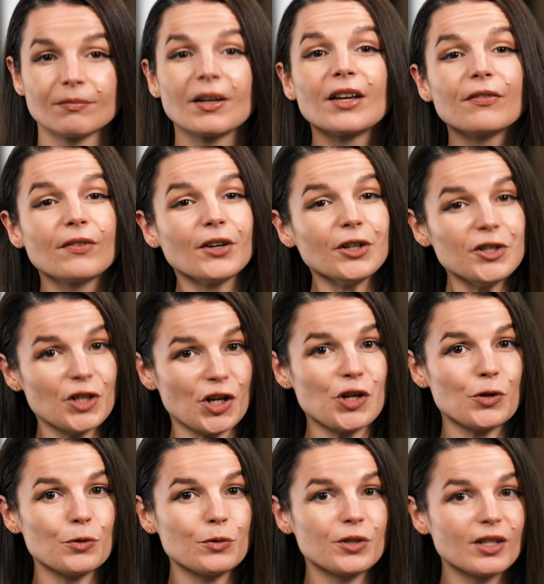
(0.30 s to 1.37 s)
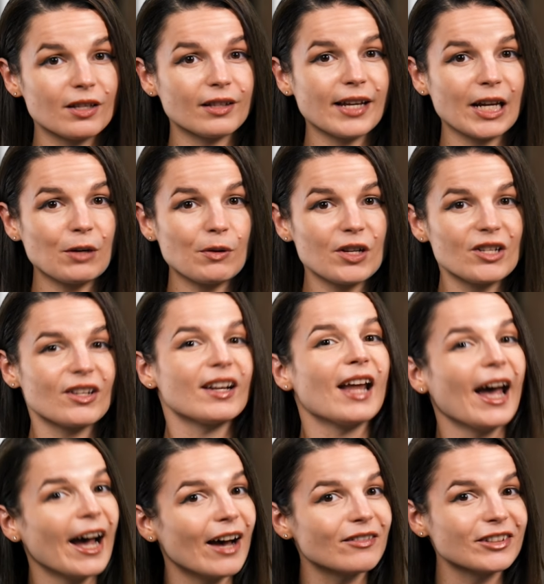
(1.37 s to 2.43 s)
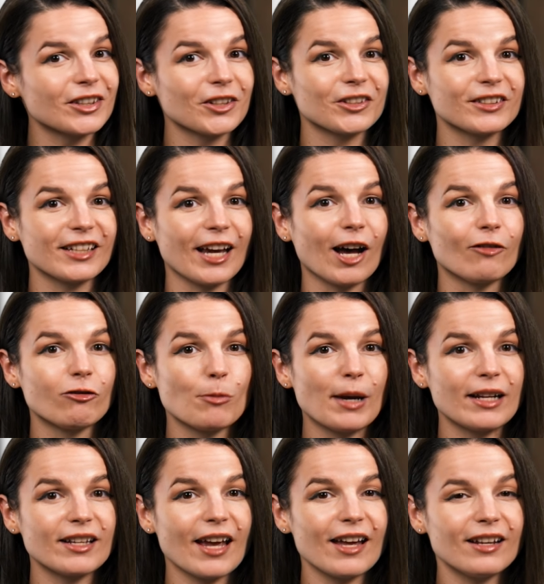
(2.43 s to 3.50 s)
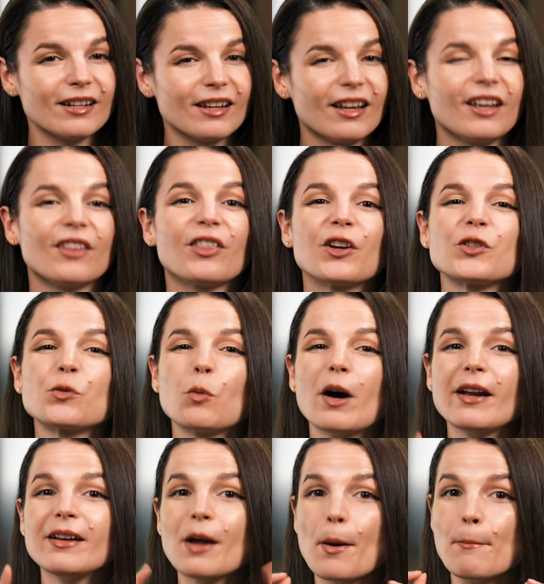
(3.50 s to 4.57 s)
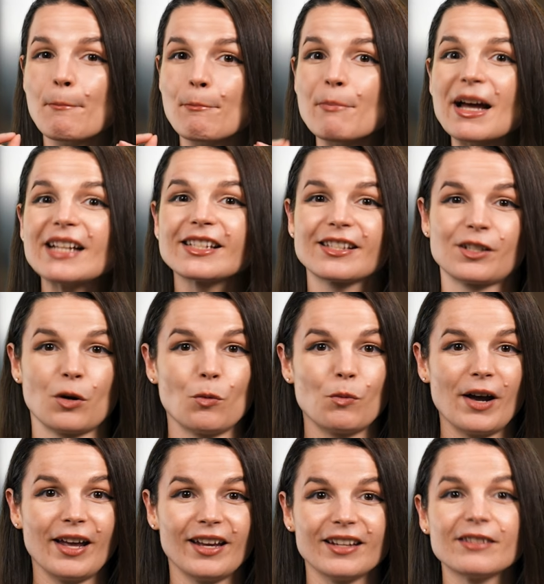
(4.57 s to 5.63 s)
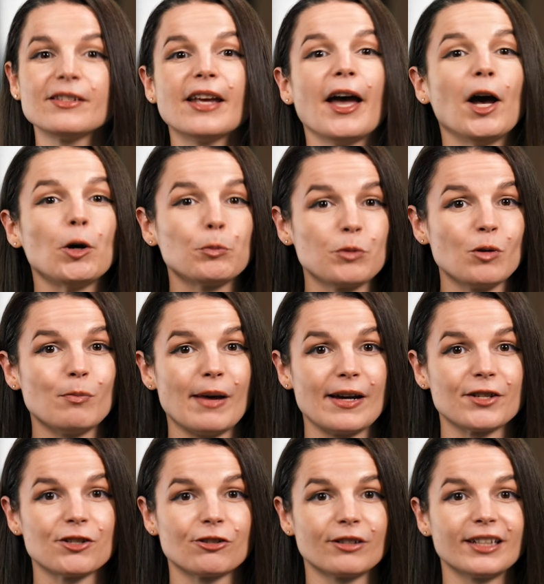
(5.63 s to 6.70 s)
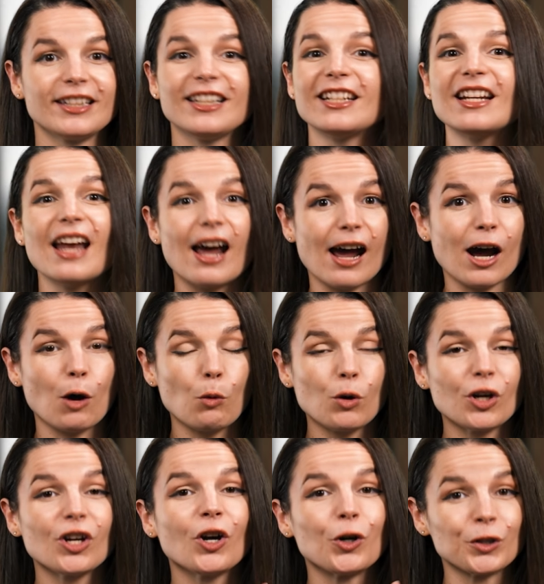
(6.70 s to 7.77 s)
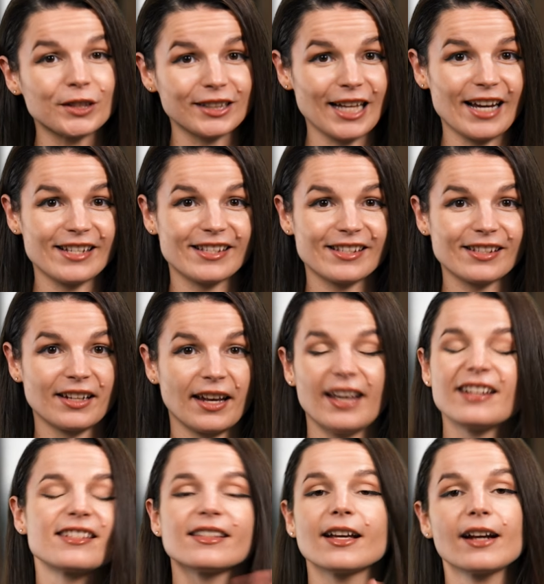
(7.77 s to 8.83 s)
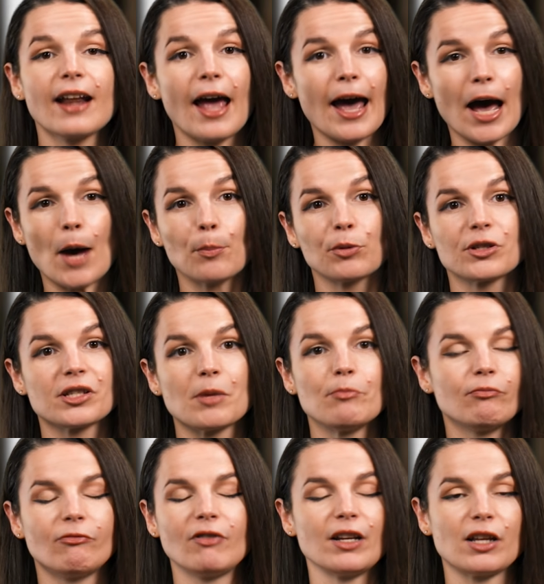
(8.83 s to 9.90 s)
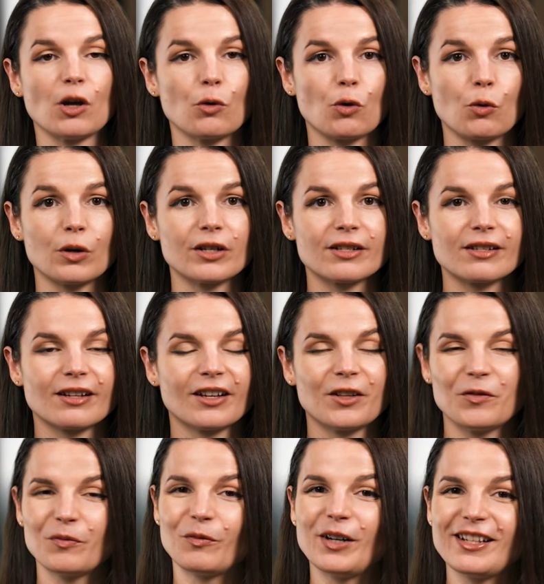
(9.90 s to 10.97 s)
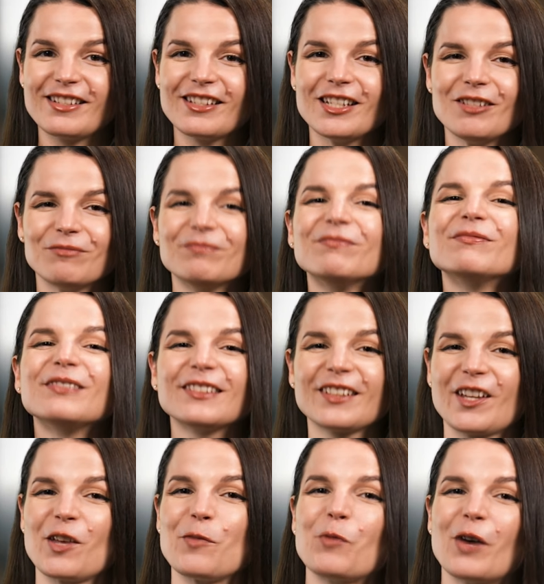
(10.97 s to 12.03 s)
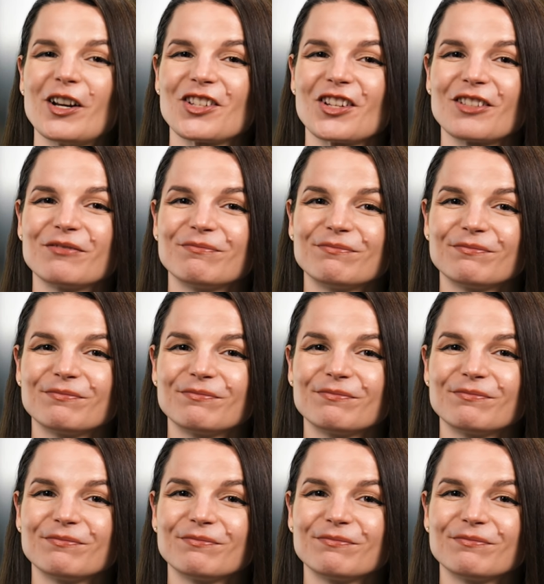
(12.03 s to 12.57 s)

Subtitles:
If you're new to the language and haven't learned the alphabet yet, there's one best way to help you master it in an hour or less. And it's not an app or some video course. What is it? Keep watching.